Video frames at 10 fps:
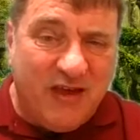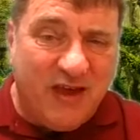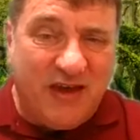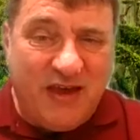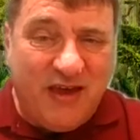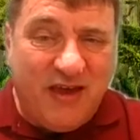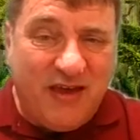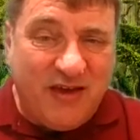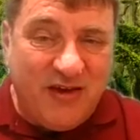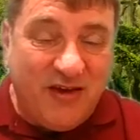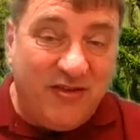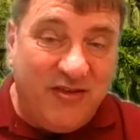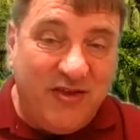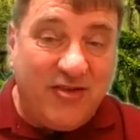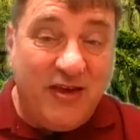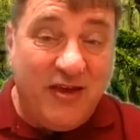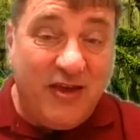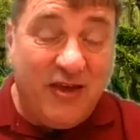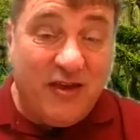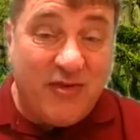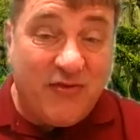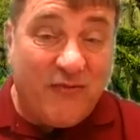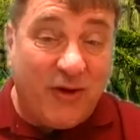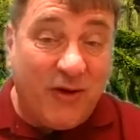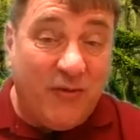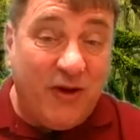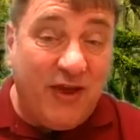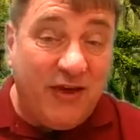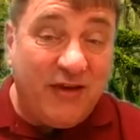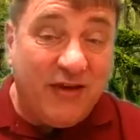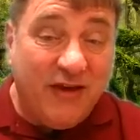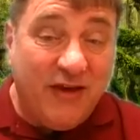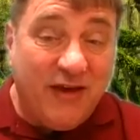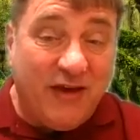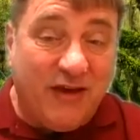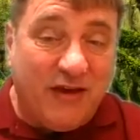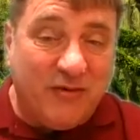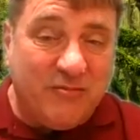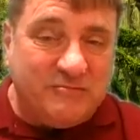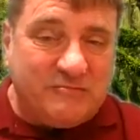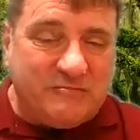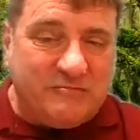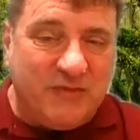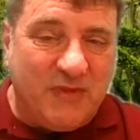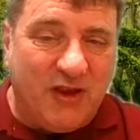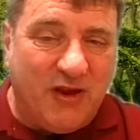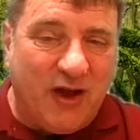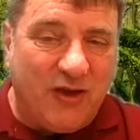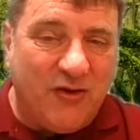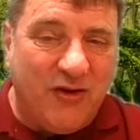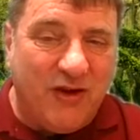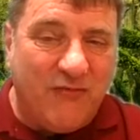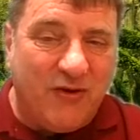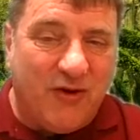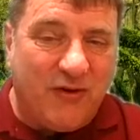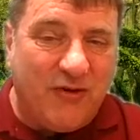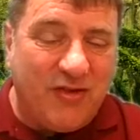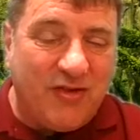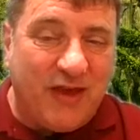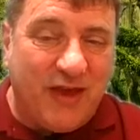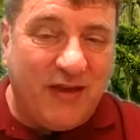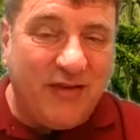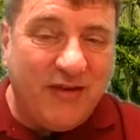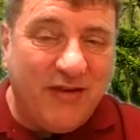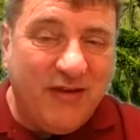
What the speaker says: Headache, dizziness, very weak. Um, I couldn't even hardly stand.